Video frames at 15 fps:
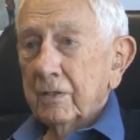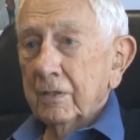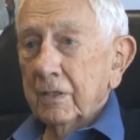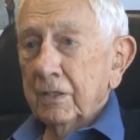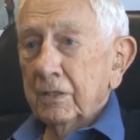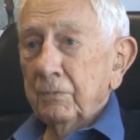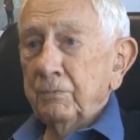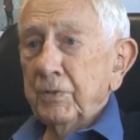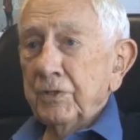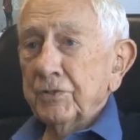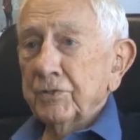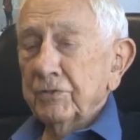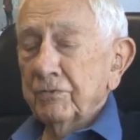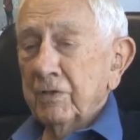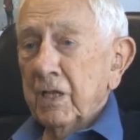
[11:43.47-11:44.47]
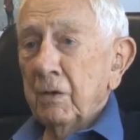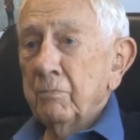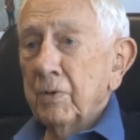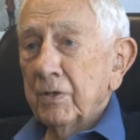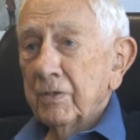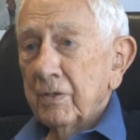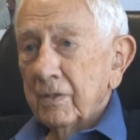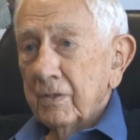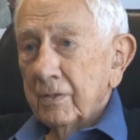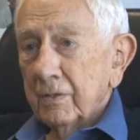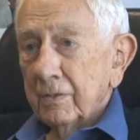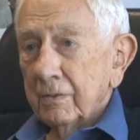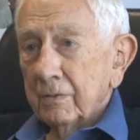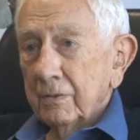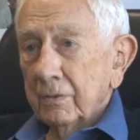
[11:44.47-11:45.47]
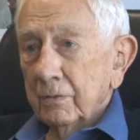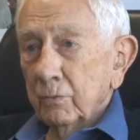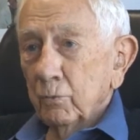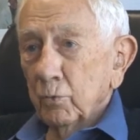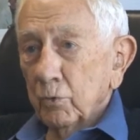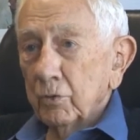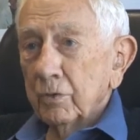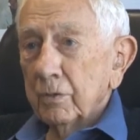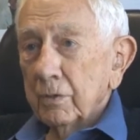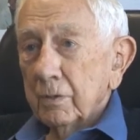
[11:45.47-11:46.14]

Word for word: like a piece of lumber, or wood.